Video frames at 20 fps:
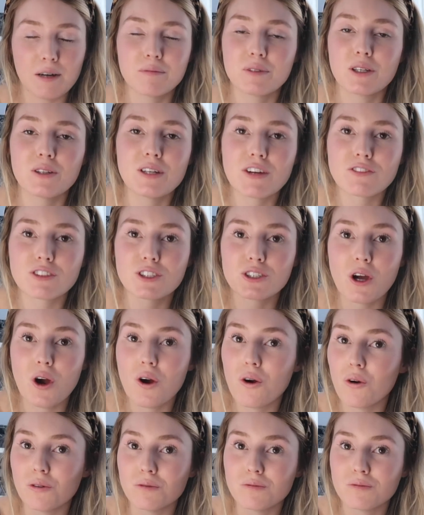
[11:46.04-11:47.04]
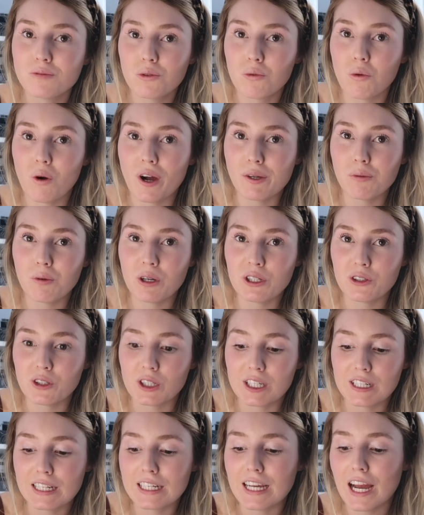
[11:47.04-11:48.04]
You never know quite what you're
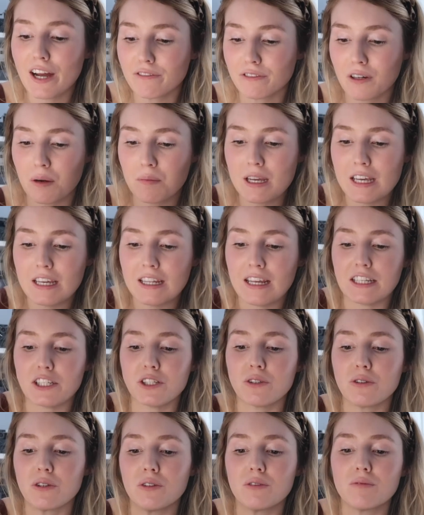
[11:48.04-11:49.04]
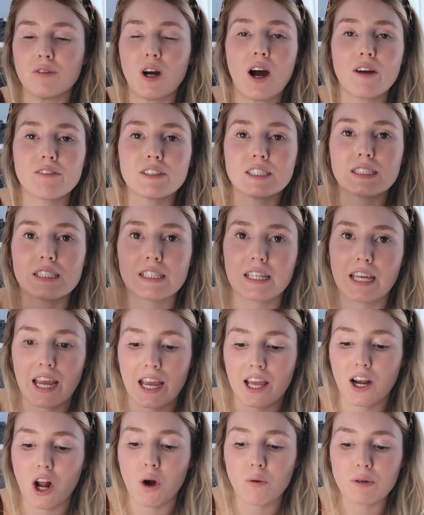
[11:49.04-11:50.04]
gonna get from it, and you obviously
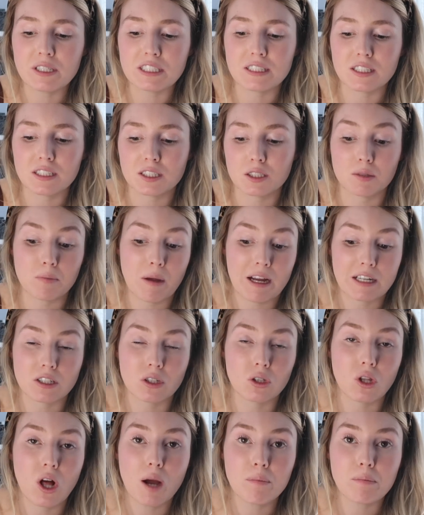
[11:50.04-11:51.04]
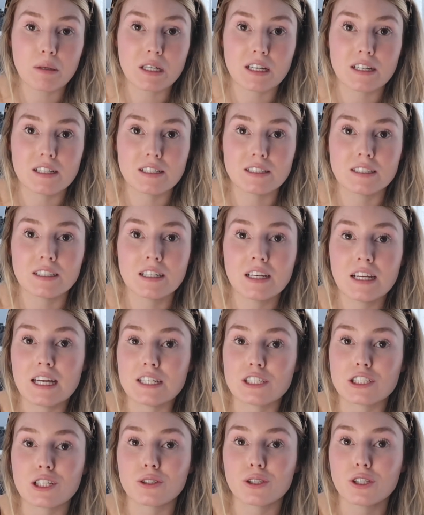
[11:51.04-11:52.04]
can't always expect a lot because
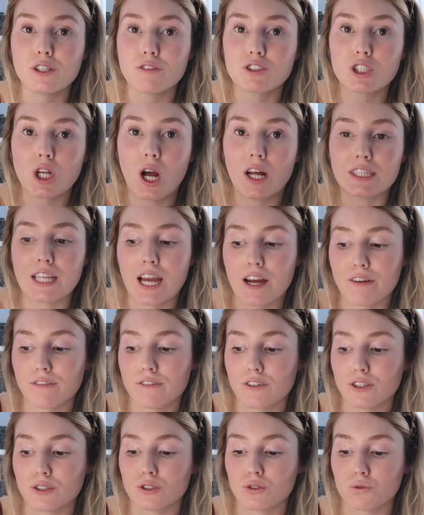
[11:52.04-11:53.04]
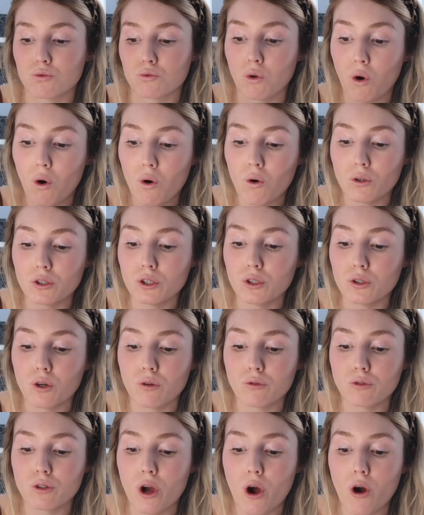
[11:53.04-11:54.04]
until you've shot that first roll, you
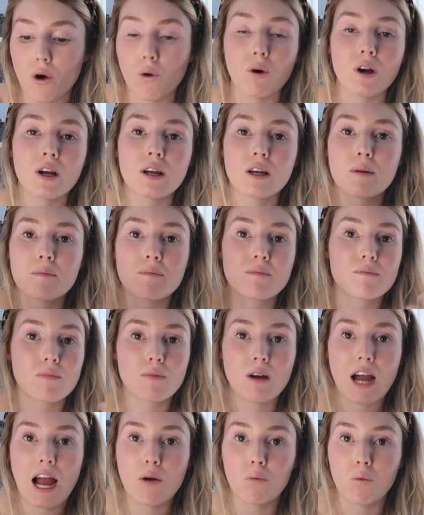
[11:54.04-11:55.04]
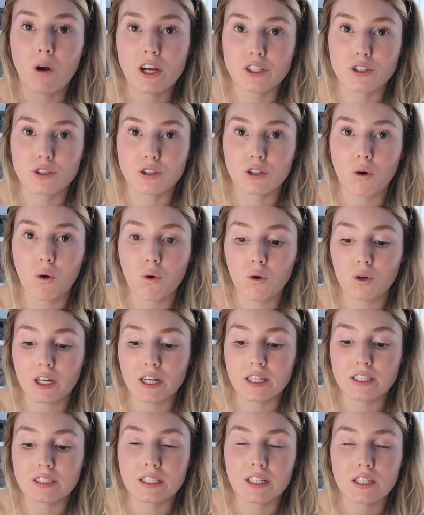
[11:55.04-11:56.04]
don't know what your
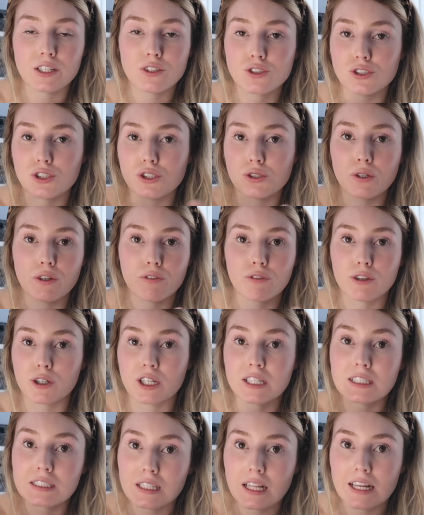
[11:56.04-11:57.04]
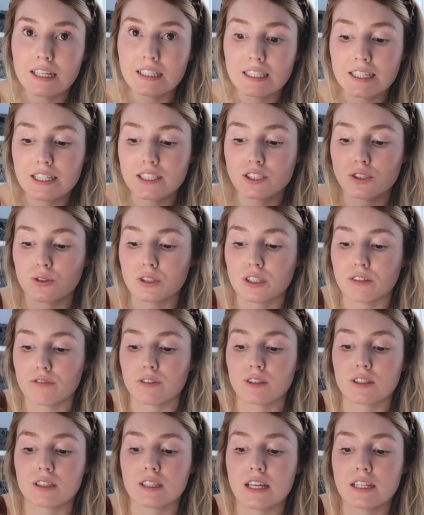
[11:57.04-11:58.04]
Holga is going to do, if there is light leaks or
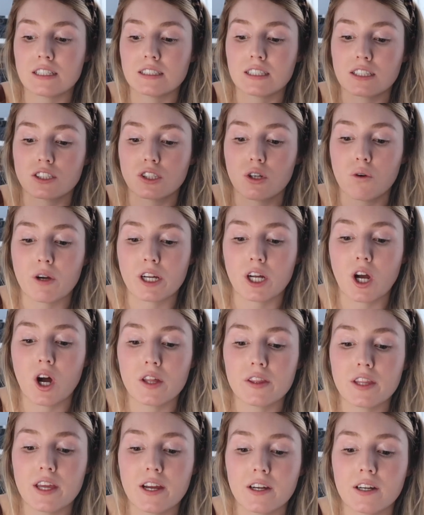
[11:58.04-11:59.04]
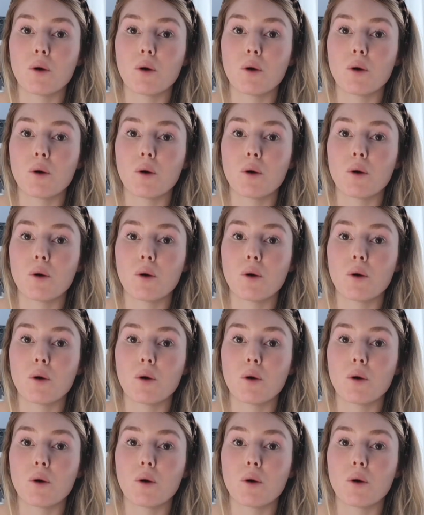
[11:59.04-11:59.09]
different things that's going on there.